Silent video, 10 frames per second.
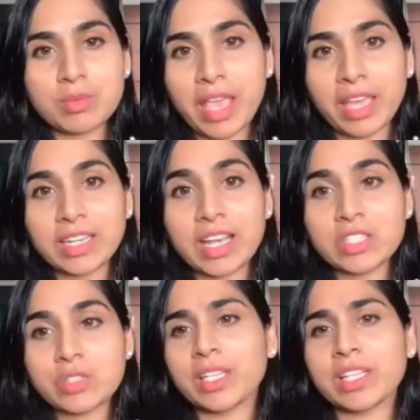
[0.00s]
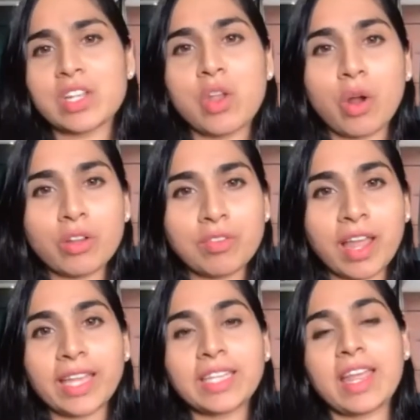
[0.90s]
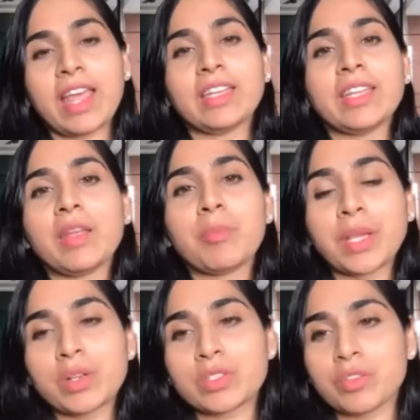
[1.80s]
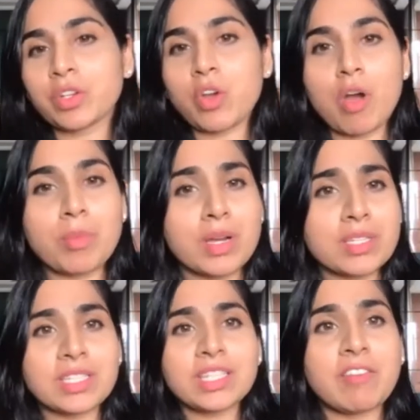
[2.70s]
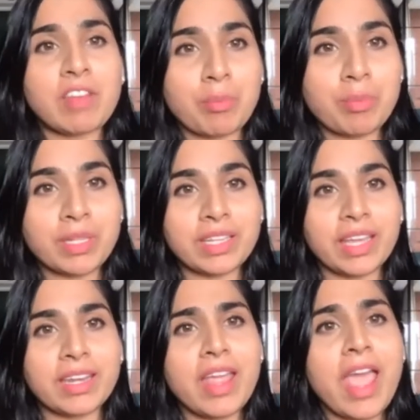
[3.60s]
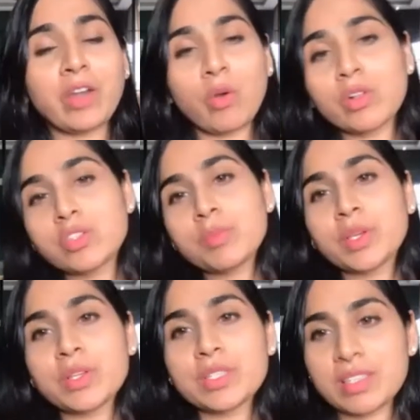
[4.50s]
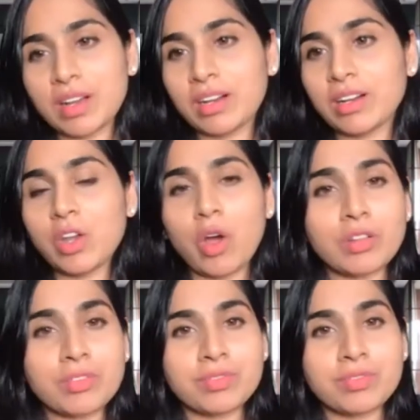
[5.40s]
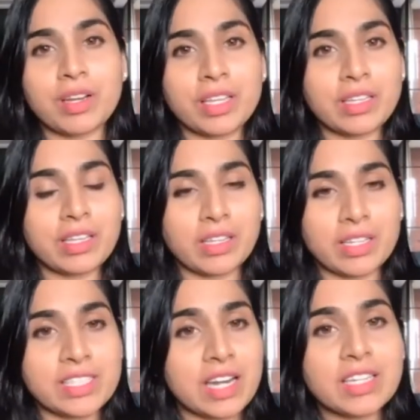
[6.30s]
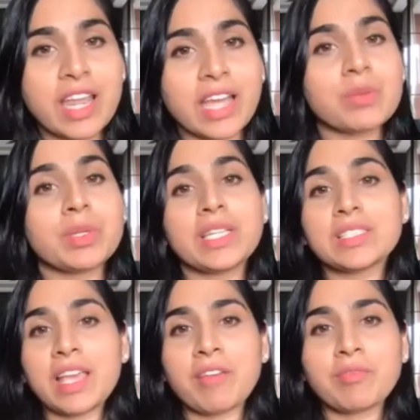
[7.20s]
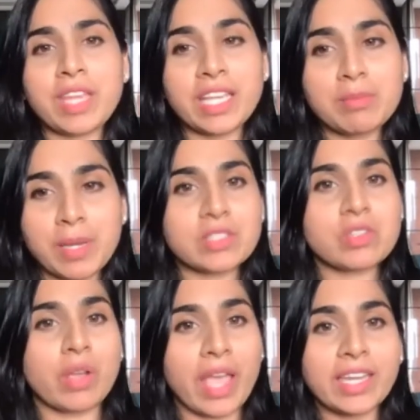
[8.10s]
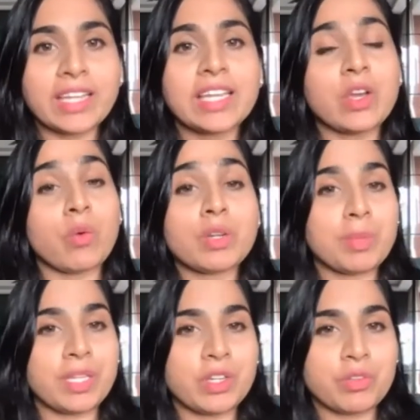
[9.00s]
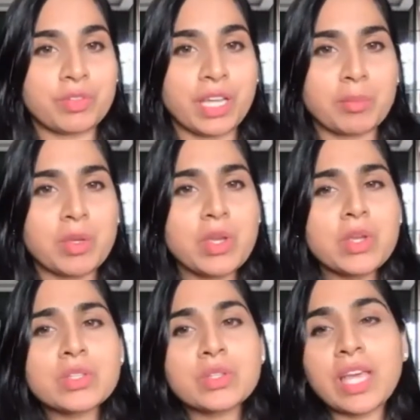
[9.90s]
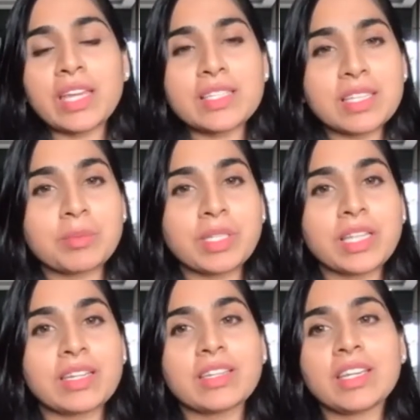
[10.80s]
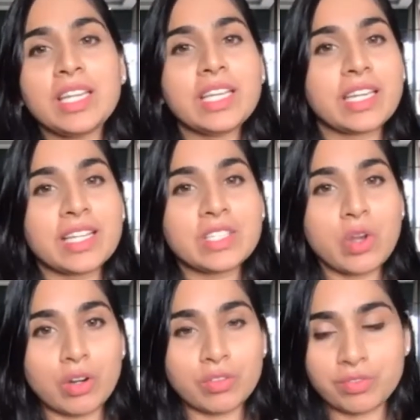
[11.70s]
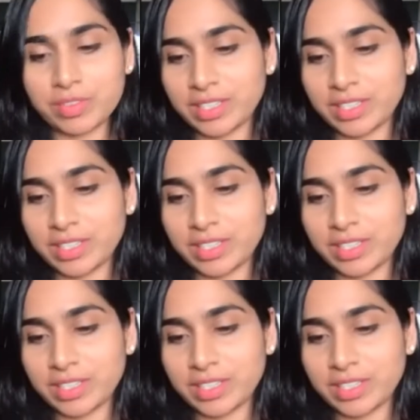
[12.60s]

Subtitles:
areas where there's a lot of light, and then because of the commerce and the development there, and also because a lot of construction activities have taken place organically over a period of time. So that is something that really creates a lot of